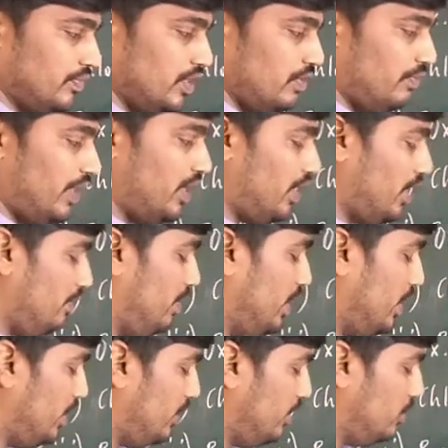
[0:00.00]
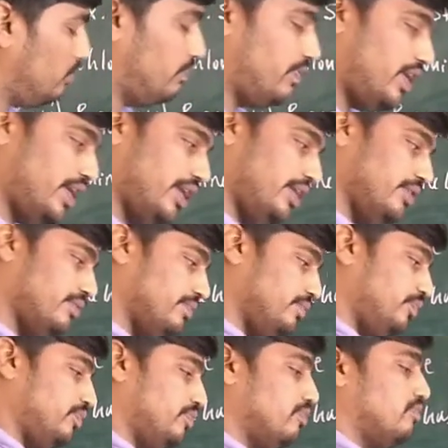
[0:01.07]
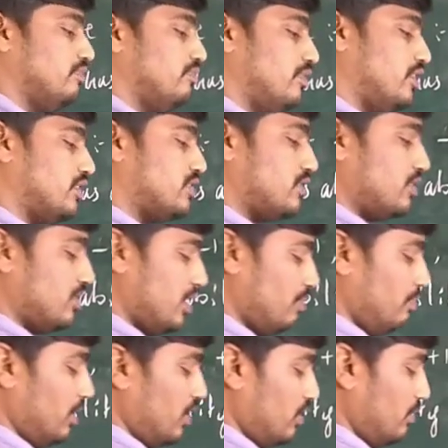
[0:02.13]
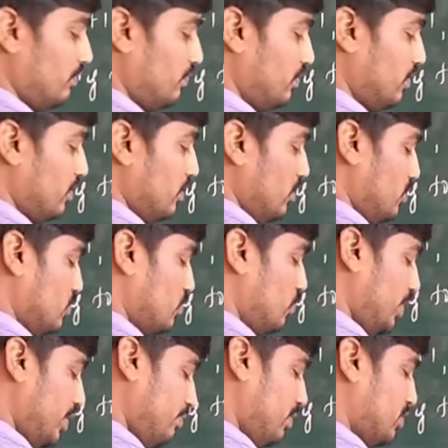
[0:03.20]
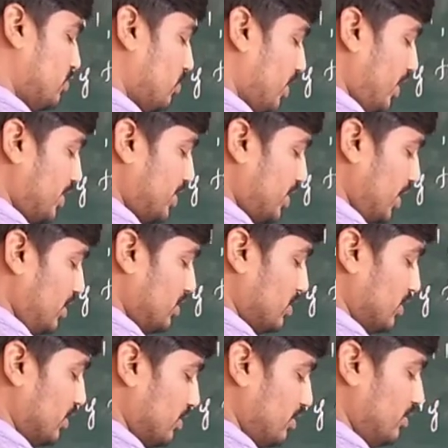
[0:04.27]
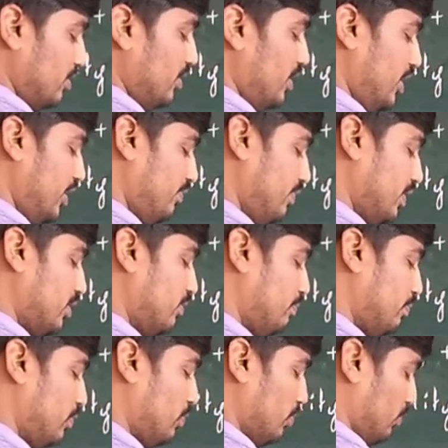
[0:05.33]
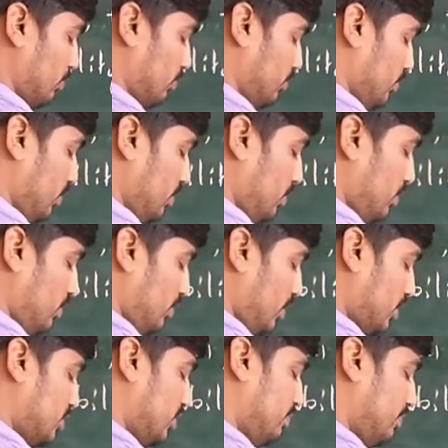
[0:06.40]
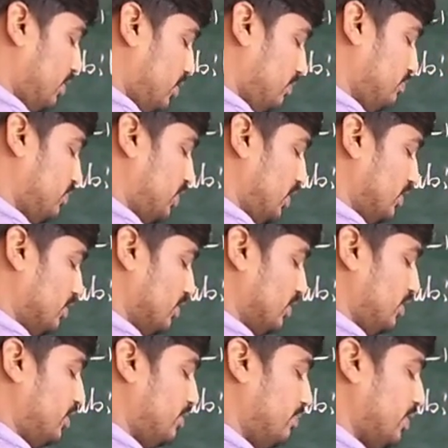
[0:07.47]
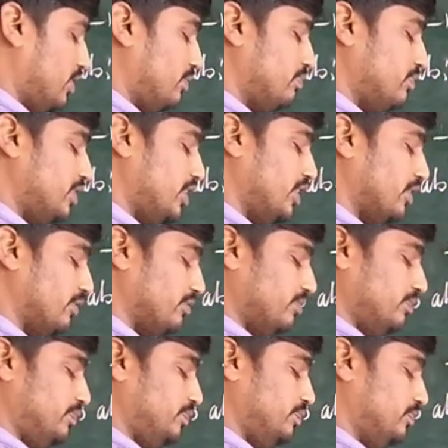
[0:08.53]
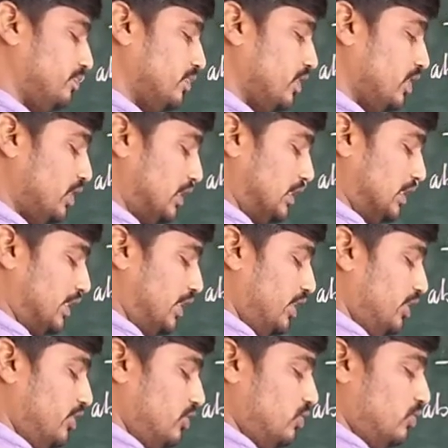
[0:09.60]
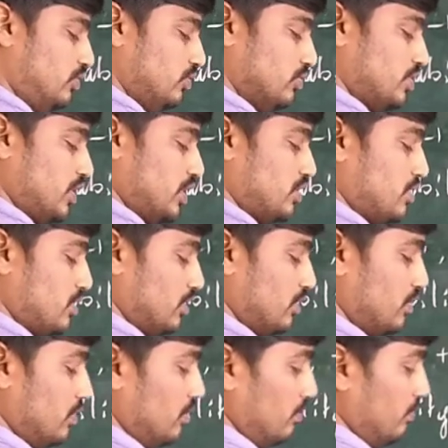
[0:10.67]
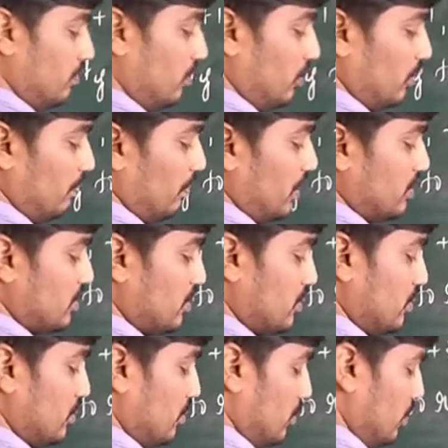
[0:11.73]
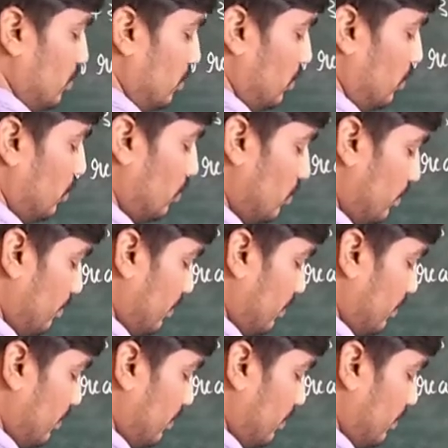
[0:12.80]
When I make it into 5, next number of sodium also get changed. It become 4. Next it become changed. It become 3. 3 into 2, 6. 4 plus it